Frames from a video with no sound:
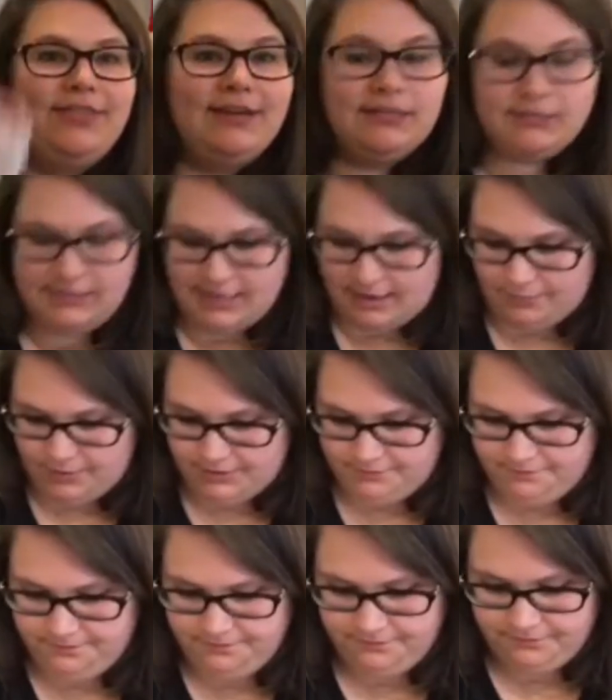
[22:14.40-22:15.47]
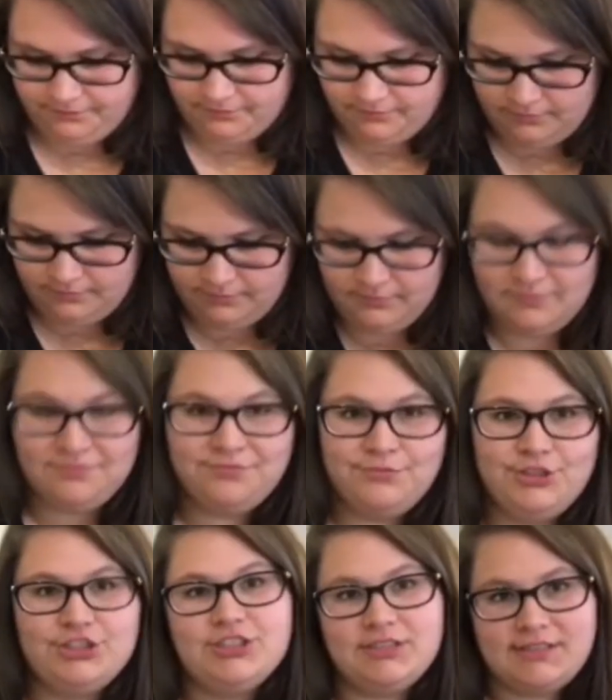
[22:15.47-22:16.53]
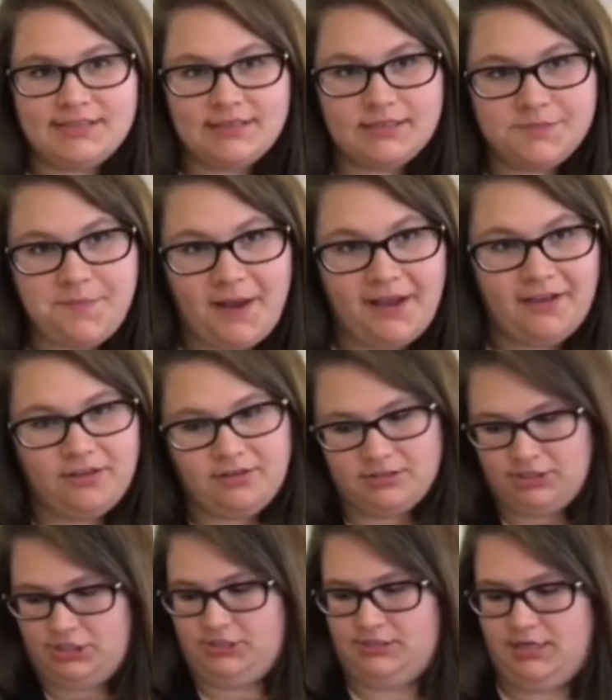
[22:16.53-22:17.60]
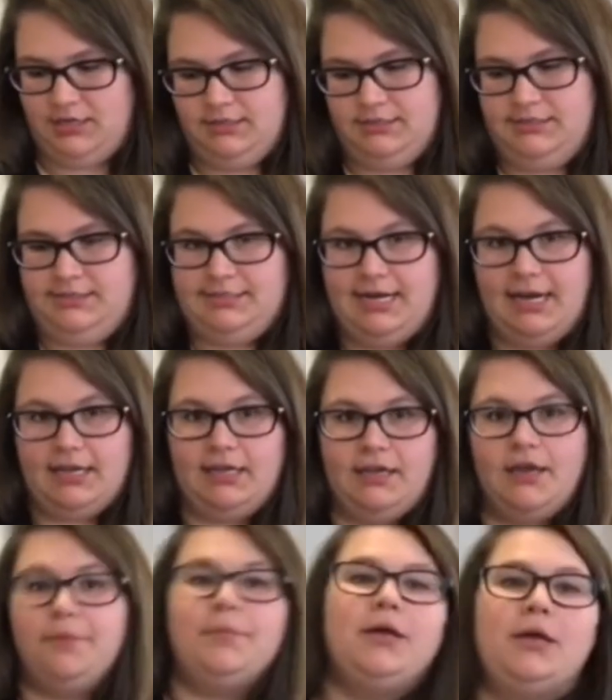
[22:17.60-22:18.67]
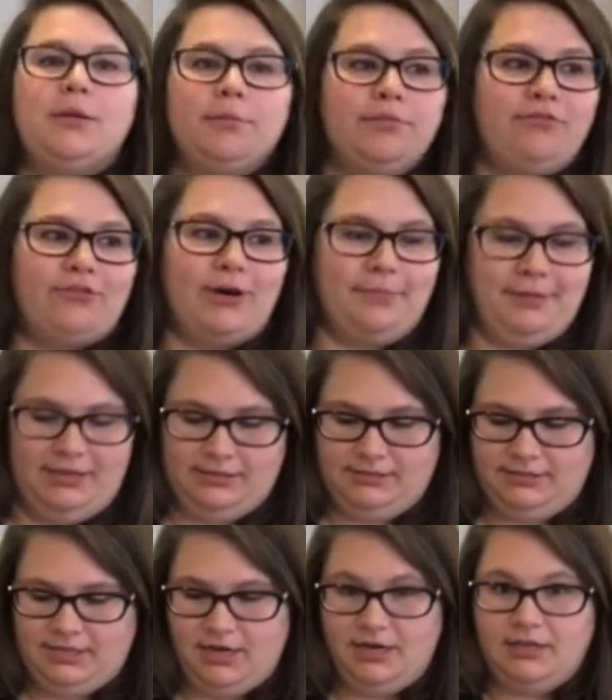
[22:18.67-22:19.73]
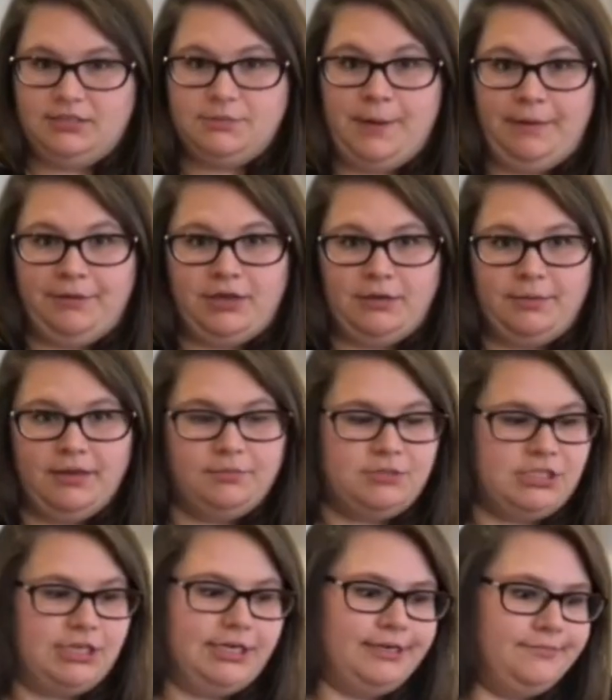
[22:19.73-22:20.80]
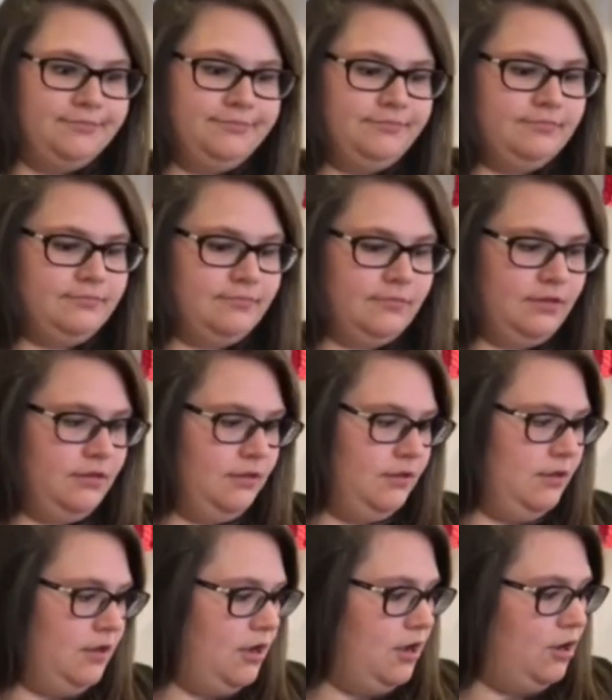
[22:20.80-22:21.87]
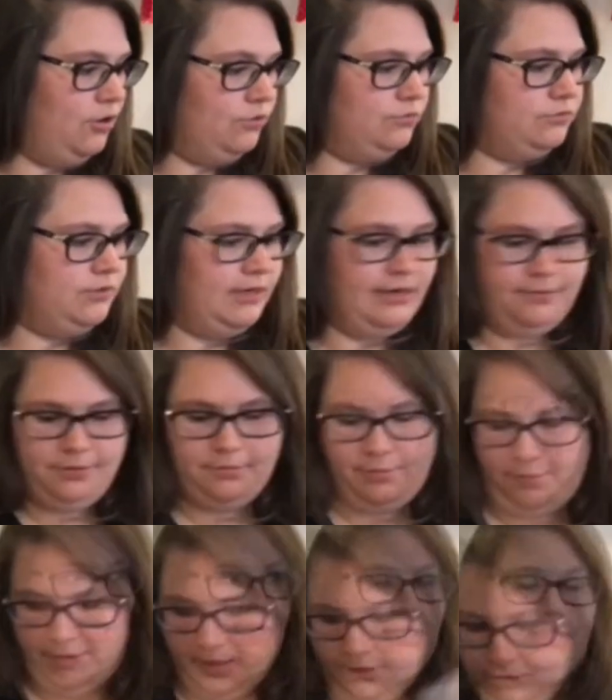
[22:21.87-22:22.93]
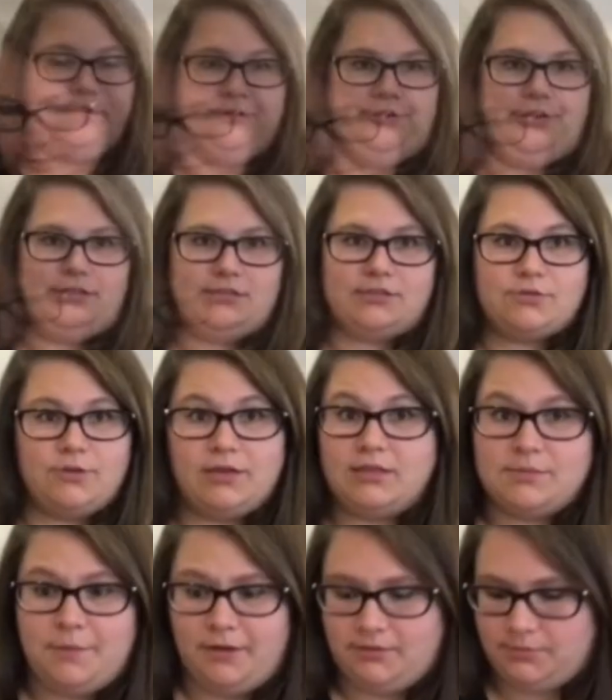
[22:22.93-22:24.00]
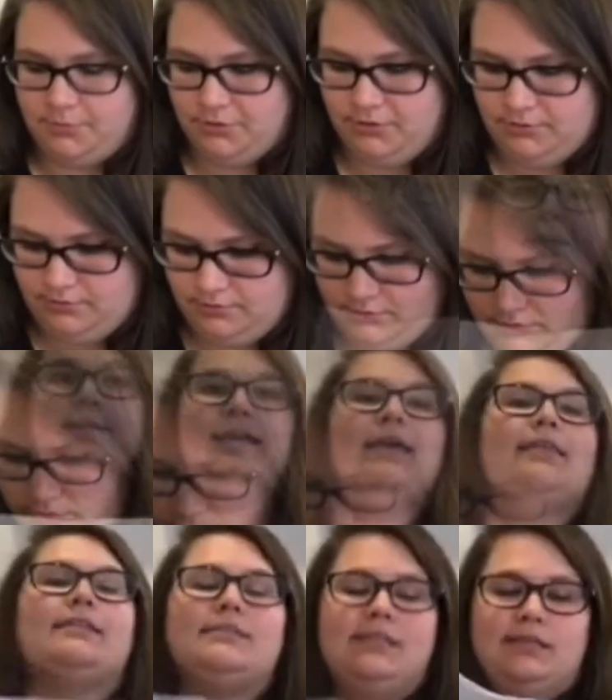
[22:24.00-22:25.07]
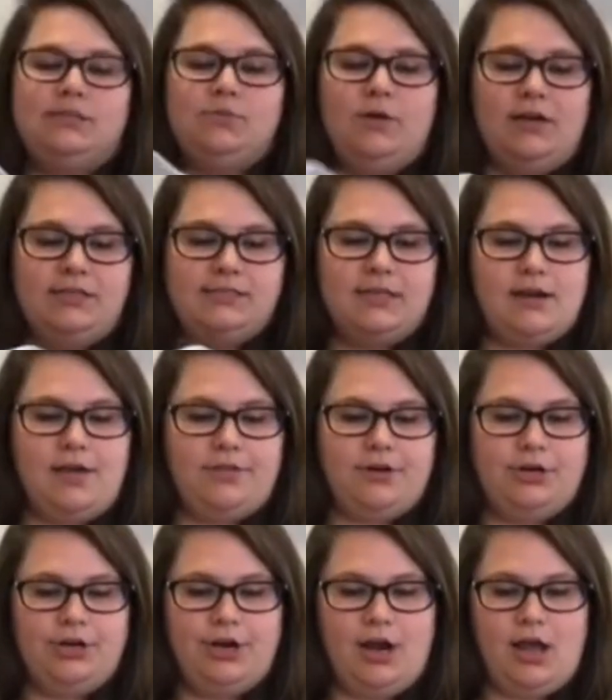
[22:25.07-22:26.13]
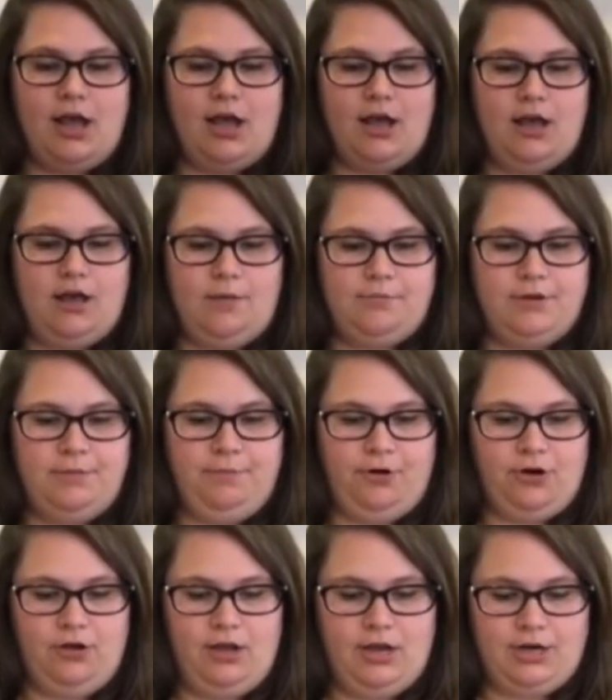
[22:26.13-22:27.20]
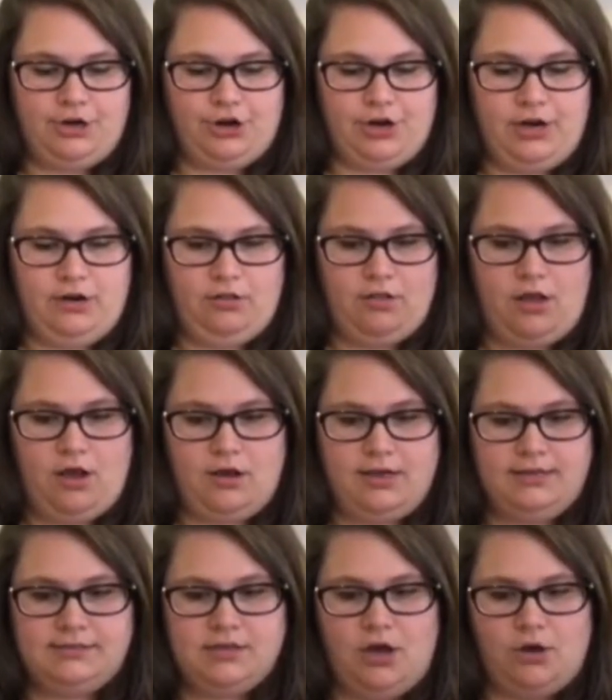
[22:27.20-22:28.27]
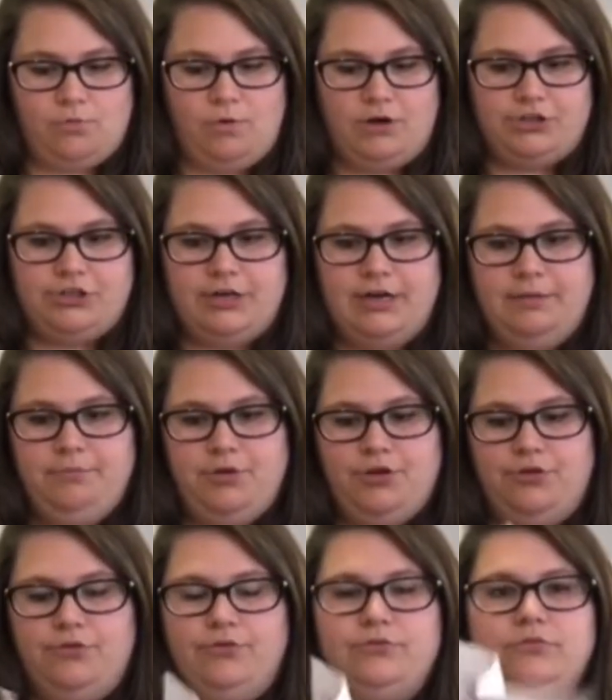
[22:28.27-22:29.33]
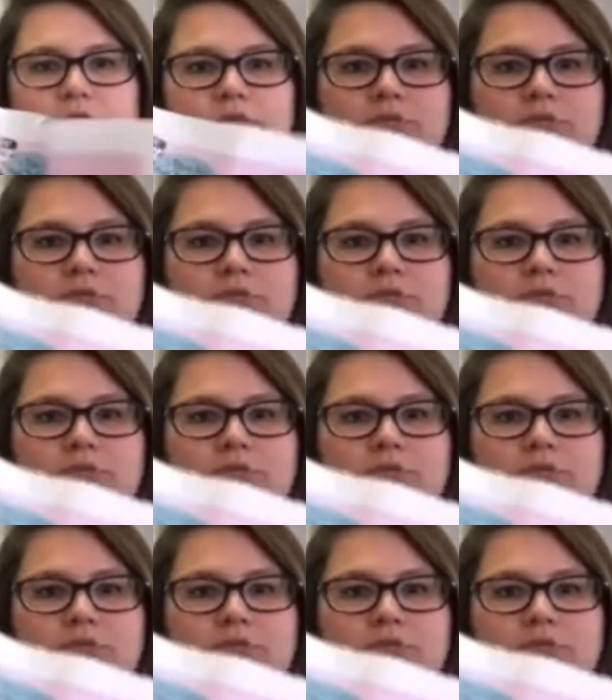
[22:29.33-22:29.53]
there's that one. You should see this pile. It's just like stacking up. Before I get done, it's probably going to be up to here. Oh, I need to put my pattern through these as quick as possible. Okay, this next one is another Knit Pearl Hunter knit along, and it's called Wandering Moon.